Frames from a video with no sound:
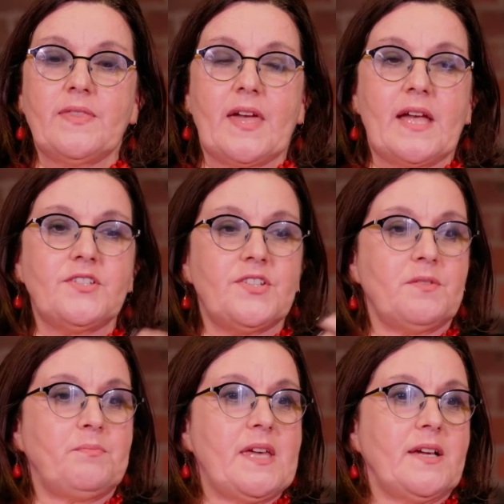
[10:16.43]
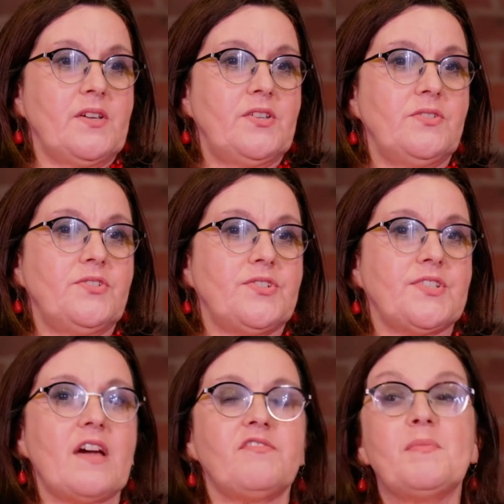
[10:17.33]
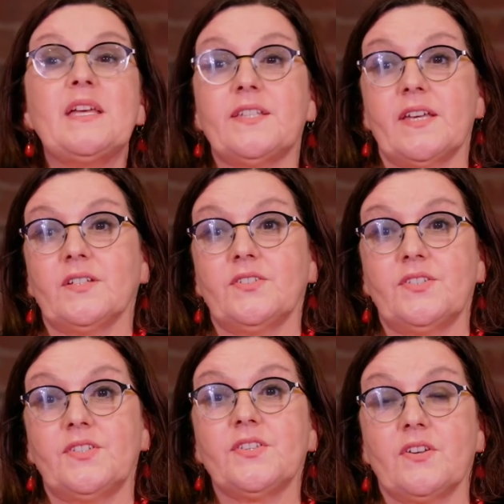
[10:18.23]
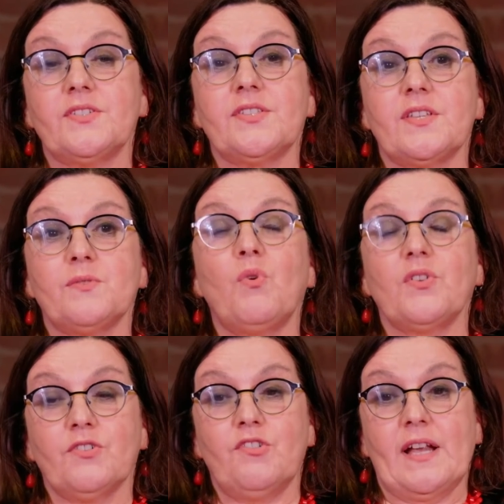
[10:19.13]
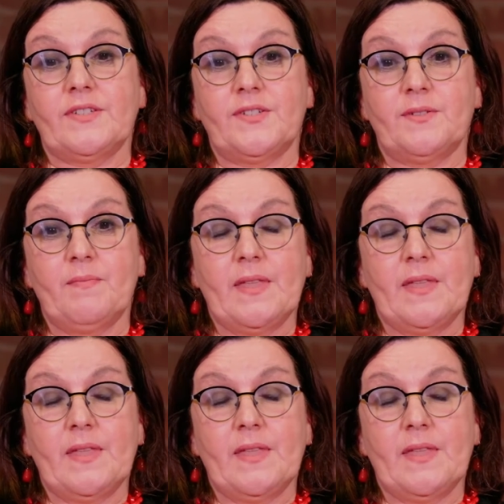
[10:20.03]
ended up being a huge staff meeting to discuss this one grant.